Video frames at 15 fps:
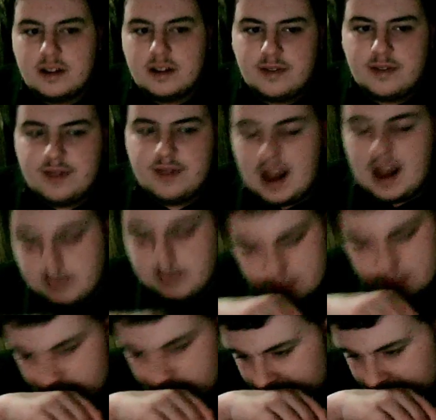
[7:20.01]
of different
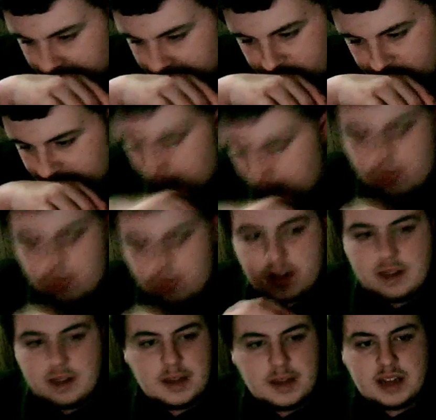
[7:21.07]
vibes. It
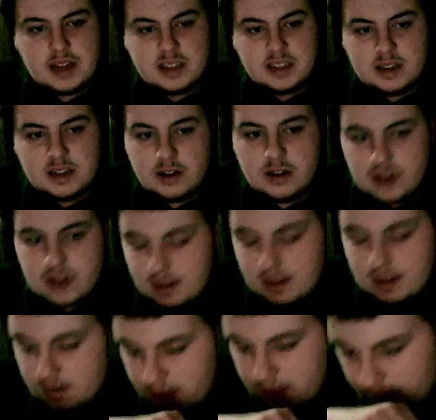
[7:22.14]
really, I mean, that's starting to dry
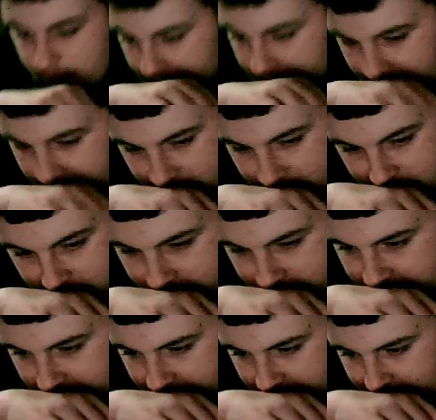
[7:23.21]
down now
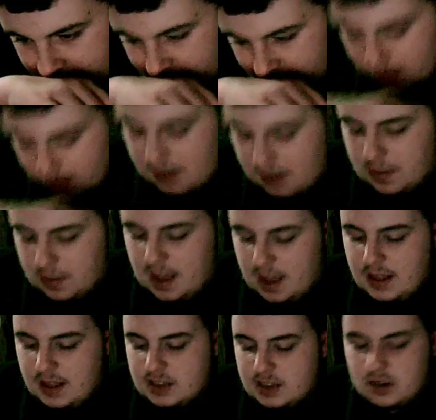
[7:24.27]
and I'm
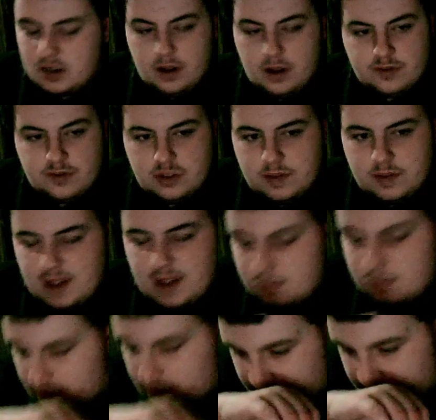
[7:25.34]
getting that sort of dreamer
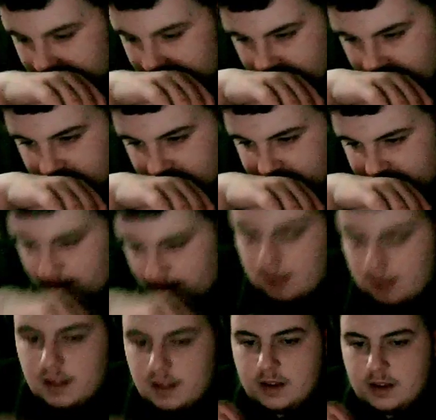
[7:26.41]
vibe to it.
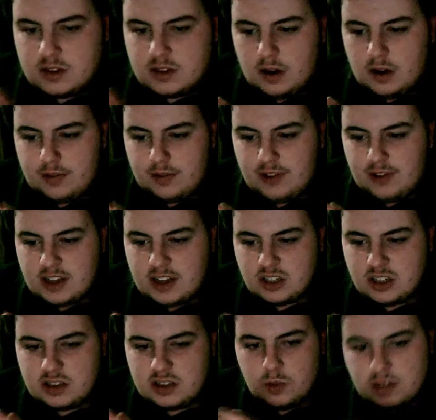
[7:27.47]
The sort of
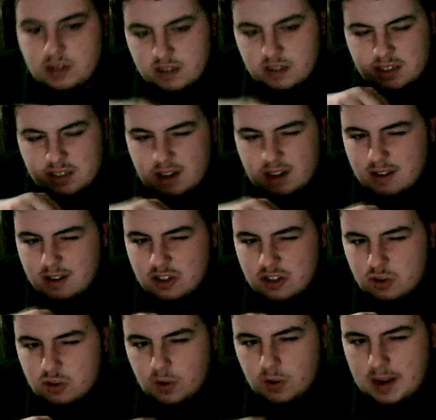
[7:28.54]
freshness, the woodiness is starting to
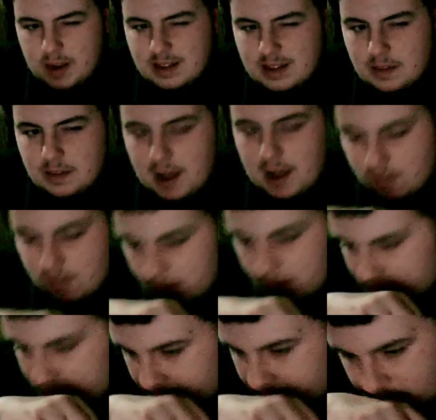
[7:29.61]
just go away to the background